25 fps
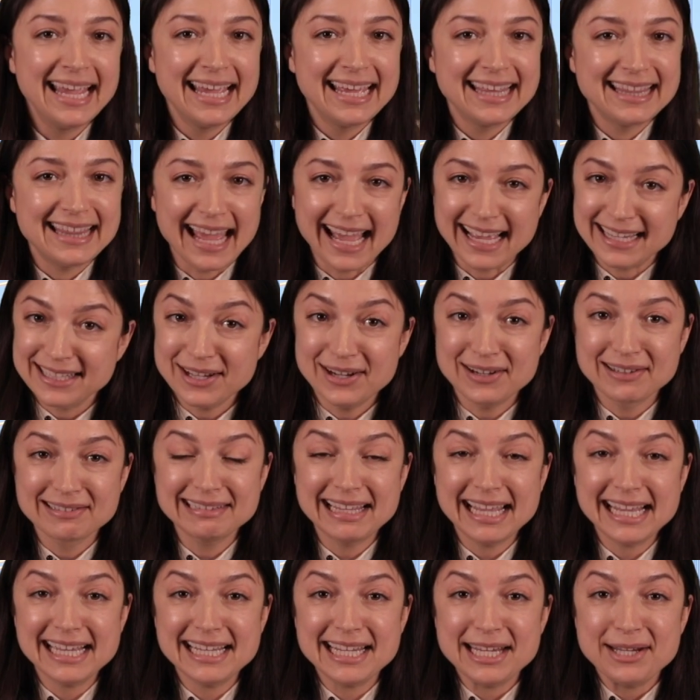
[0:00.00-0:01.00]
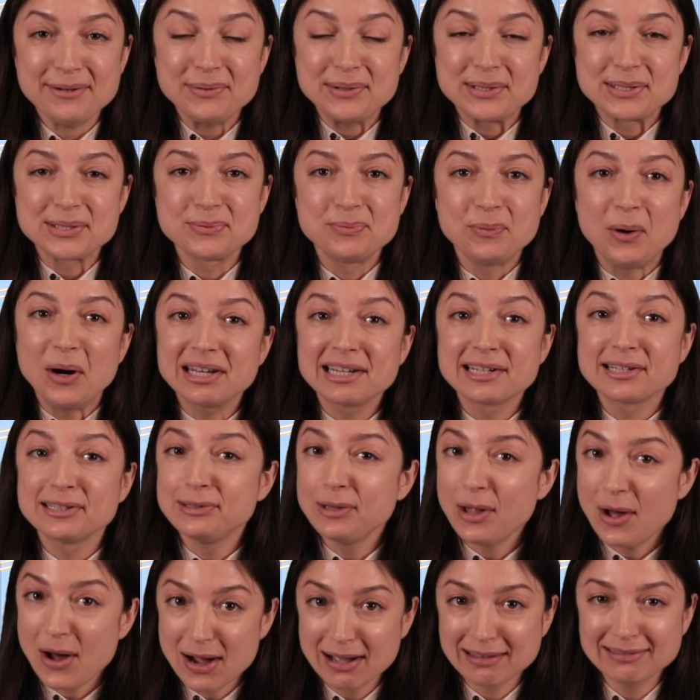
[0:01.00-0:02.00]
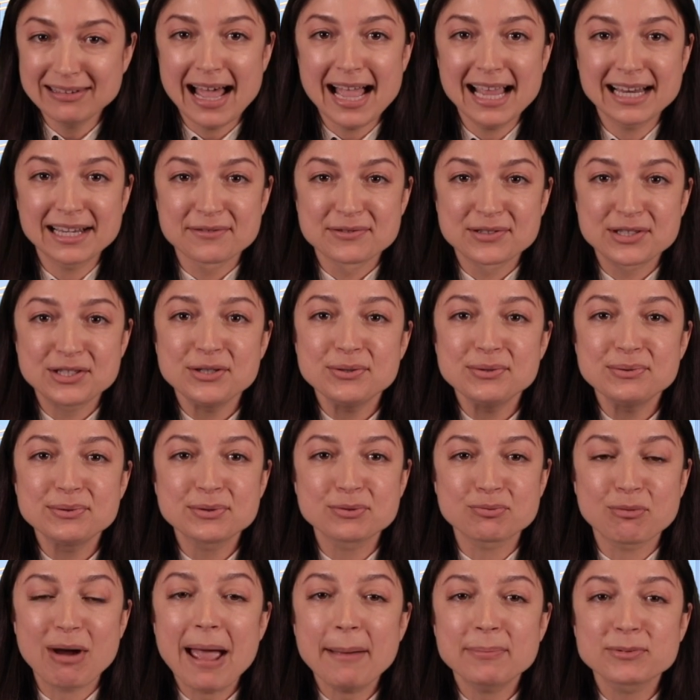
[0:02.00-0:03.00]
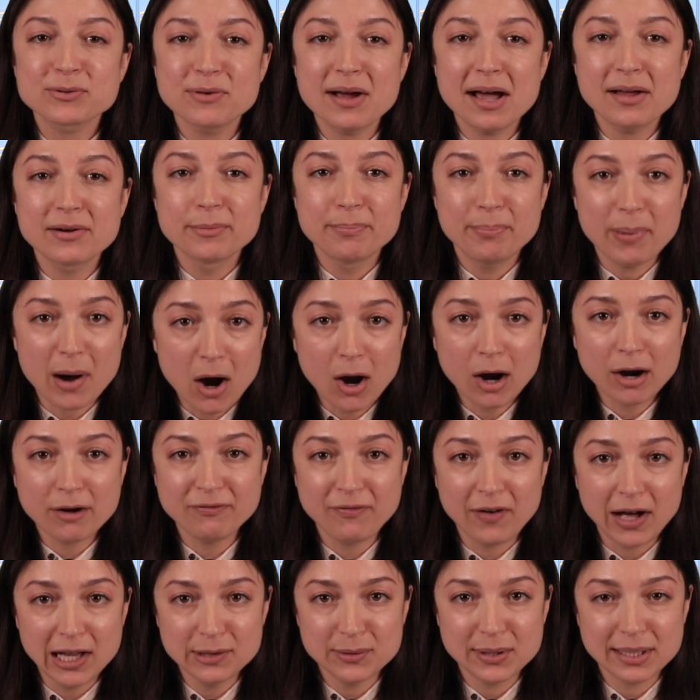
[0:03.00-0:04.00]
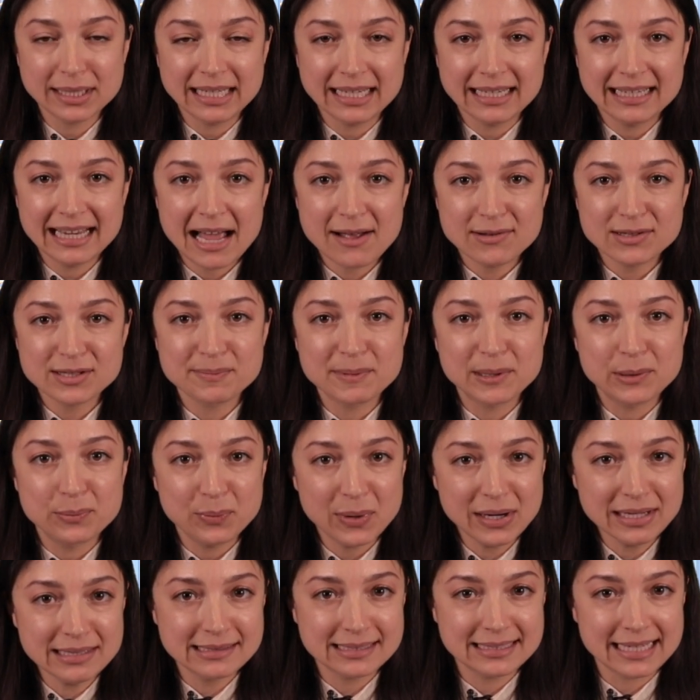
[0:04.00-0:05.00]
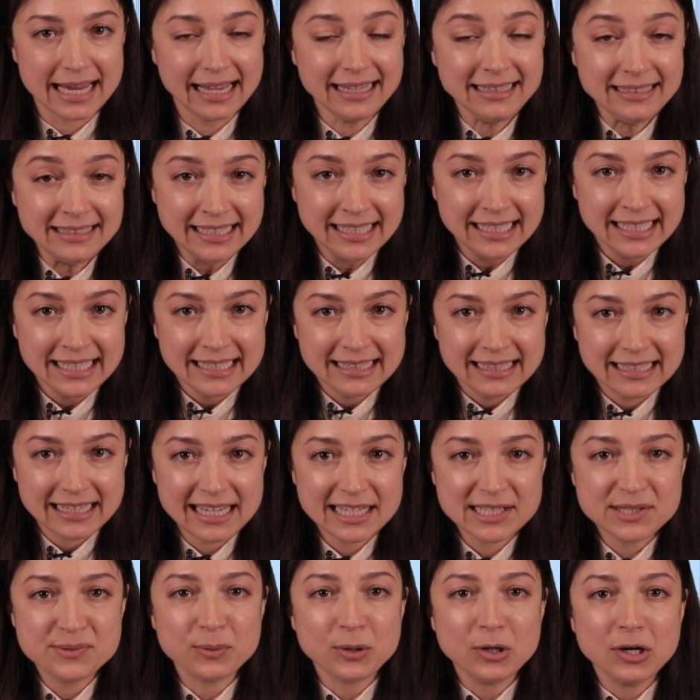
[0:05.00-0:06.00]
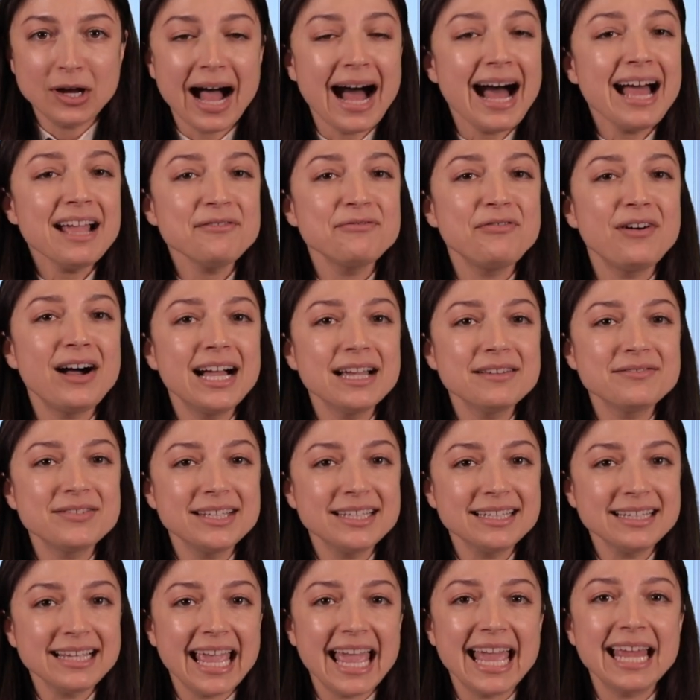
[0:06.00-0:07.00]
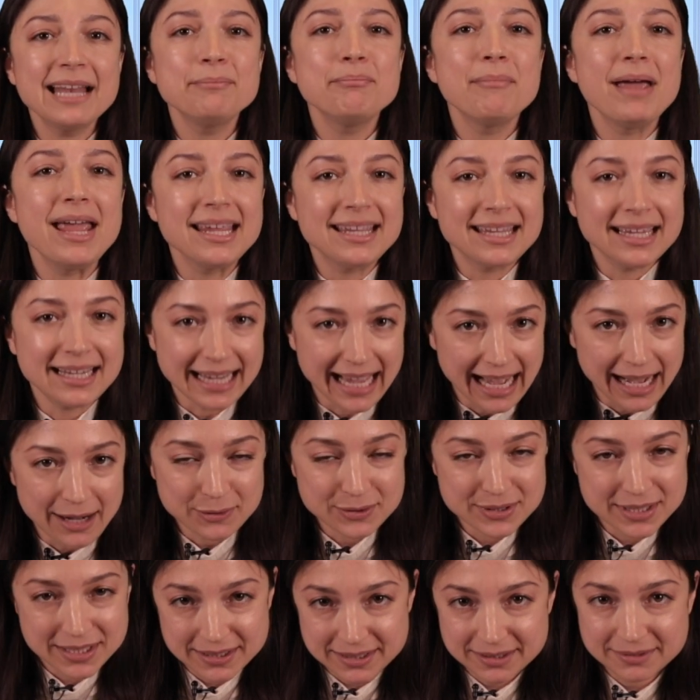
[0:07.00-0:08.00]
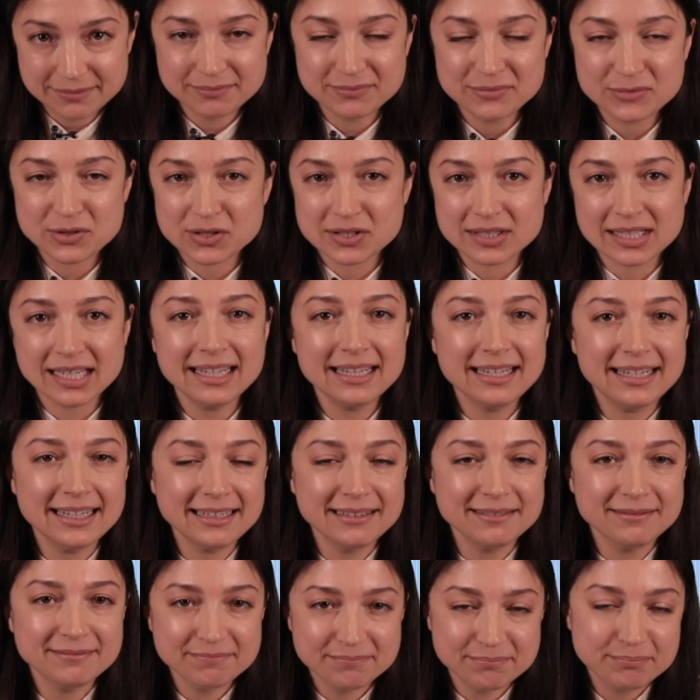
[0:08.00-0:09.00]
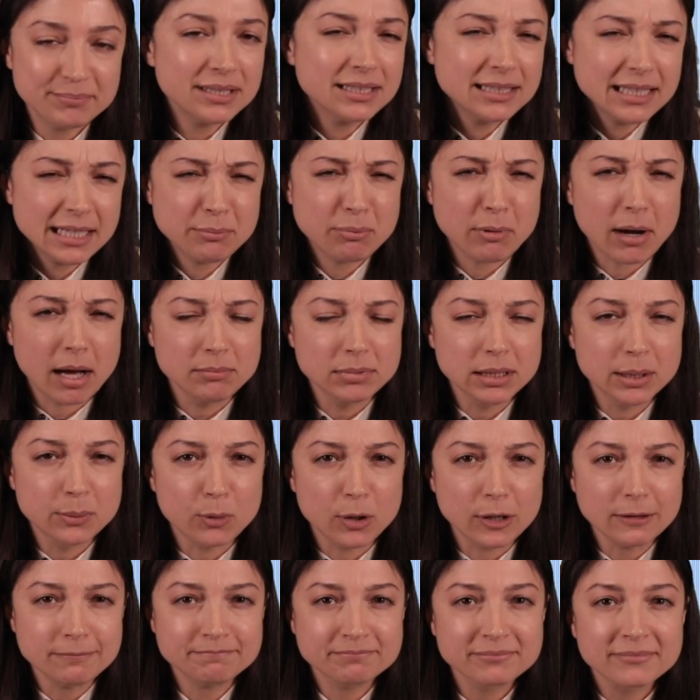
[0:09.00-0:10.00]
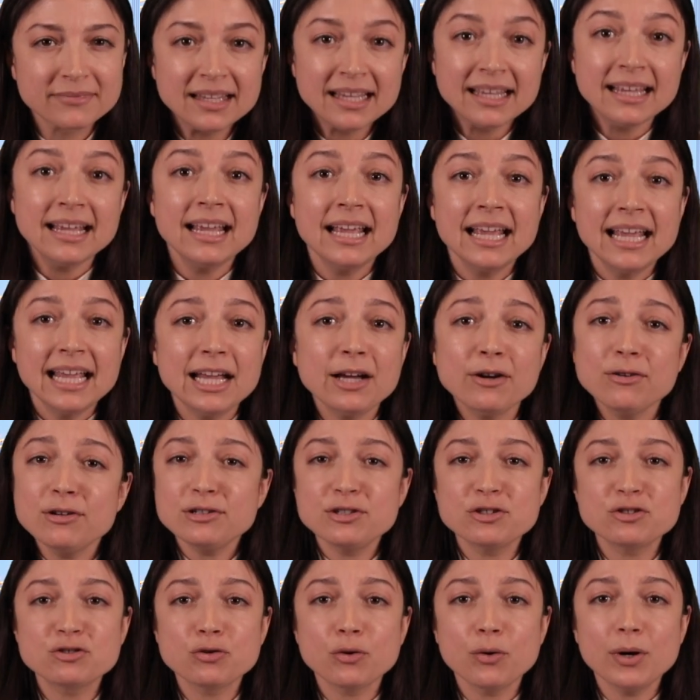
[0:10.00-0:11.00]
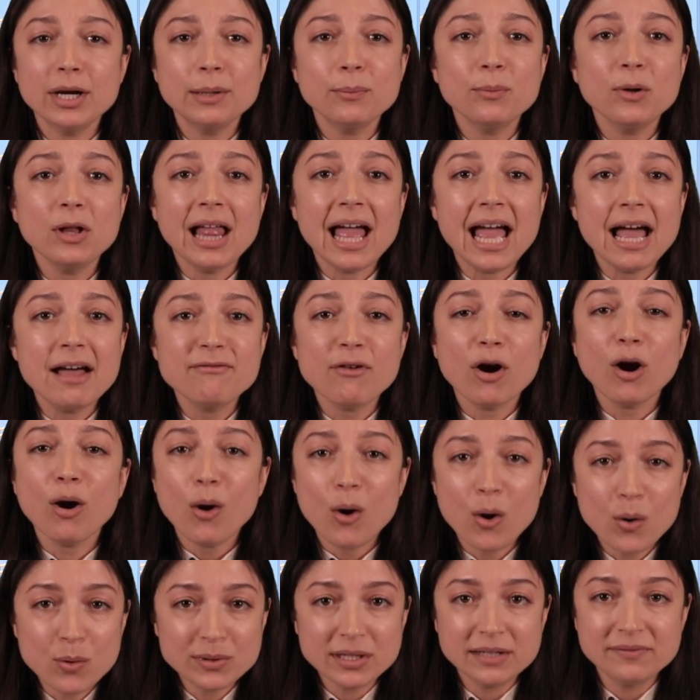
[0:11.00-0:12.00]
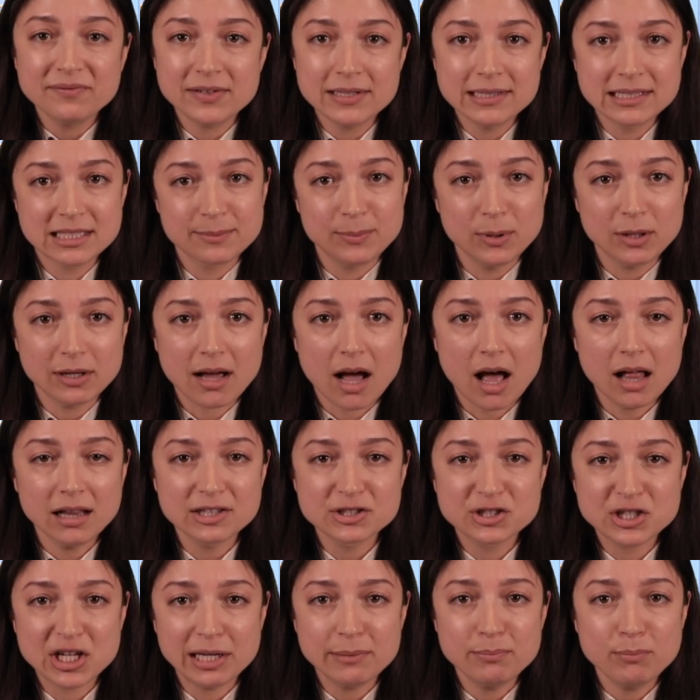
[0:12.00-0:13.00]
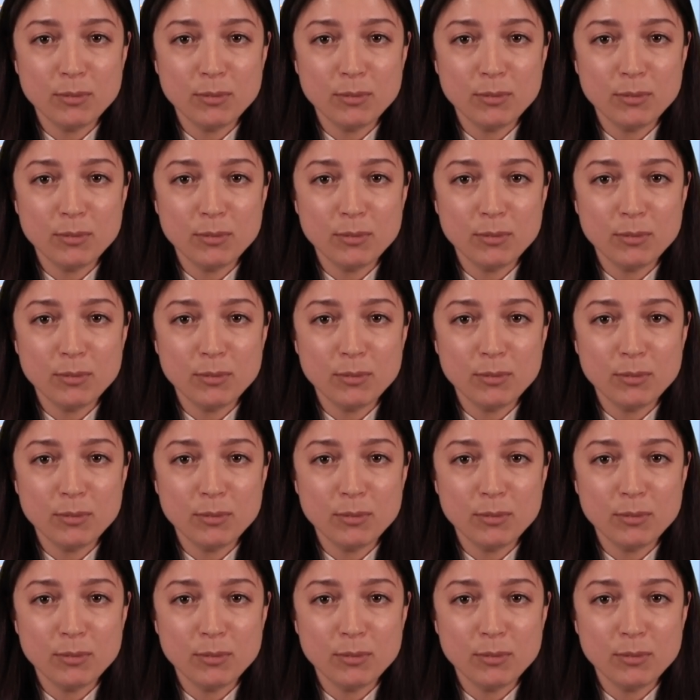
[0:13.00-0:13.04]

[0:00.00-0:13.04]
That young lady was one in a long line of students wrapped around a bar following the announcement Wednesday. The kids were high-fiving and making out. Just kidding, but they probably were. Here in Detroit, we'll have our own invincible college kid